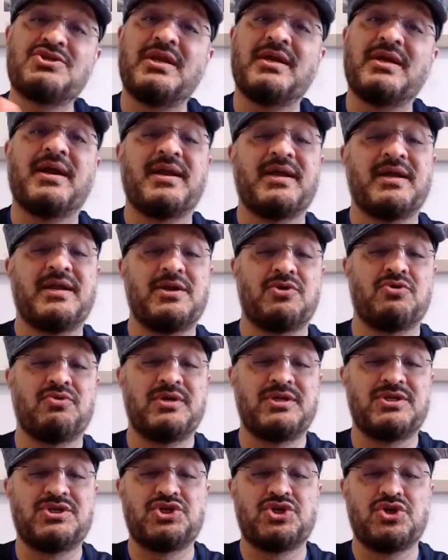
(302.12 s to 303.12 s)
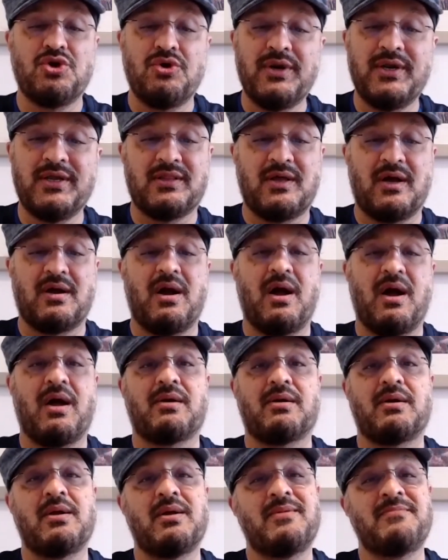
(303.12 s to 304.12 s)
getting into insuring the car.
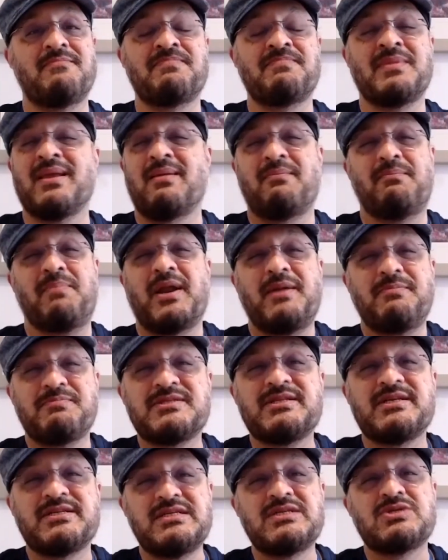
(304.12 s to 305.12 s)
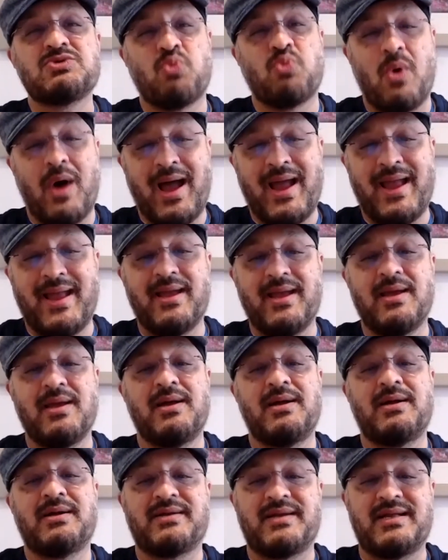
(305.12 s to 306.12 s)
Perhaps this is why
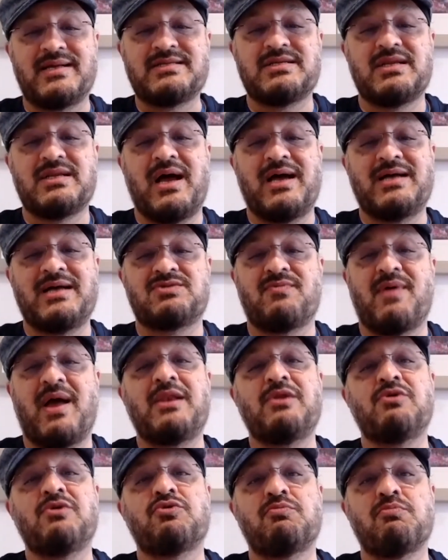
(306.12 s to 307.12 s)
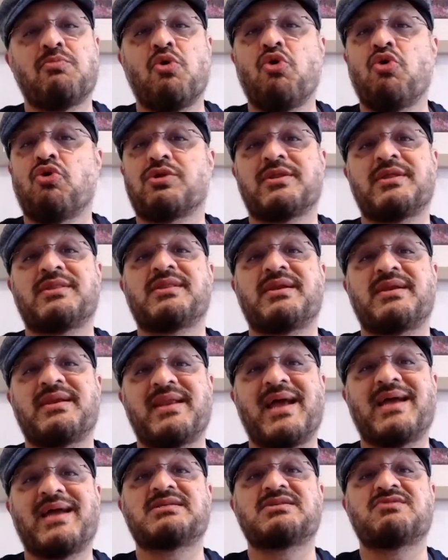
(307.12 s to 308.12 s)
Tesla is valued more than the
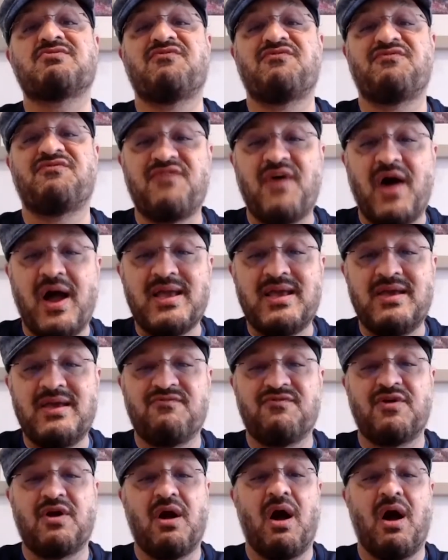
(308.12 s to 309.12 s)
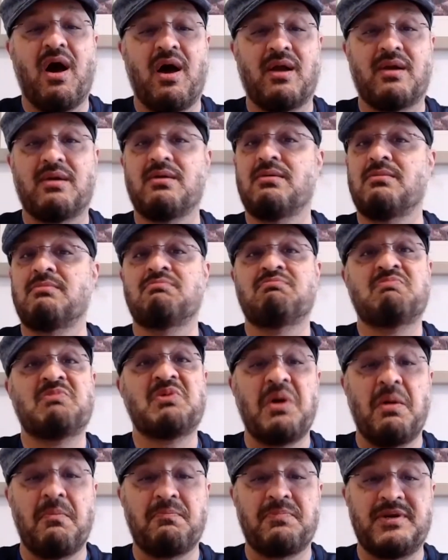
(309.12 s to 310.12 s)
next five car
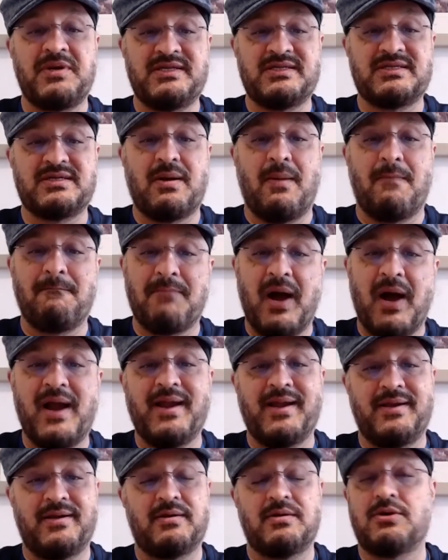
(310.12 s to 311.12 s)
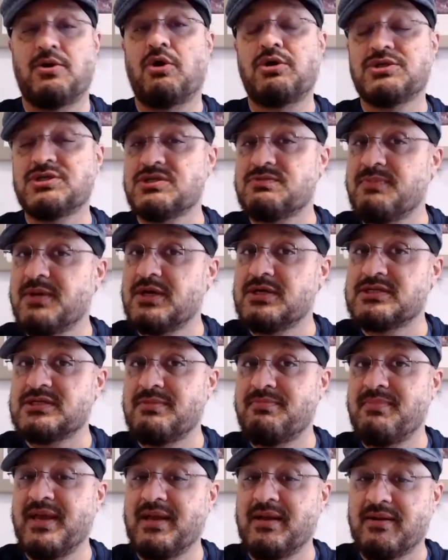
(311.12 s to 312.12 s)
companies combined, not just because they
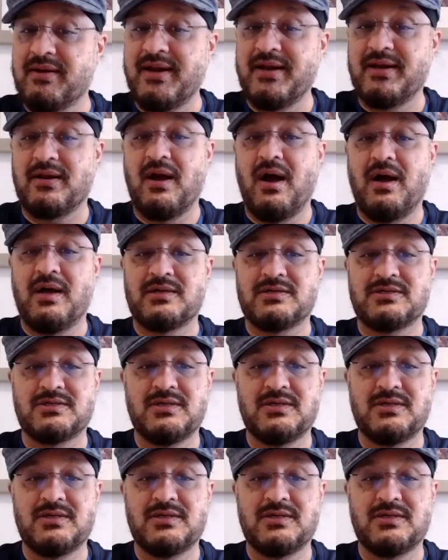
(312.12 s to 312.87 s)
make great cars,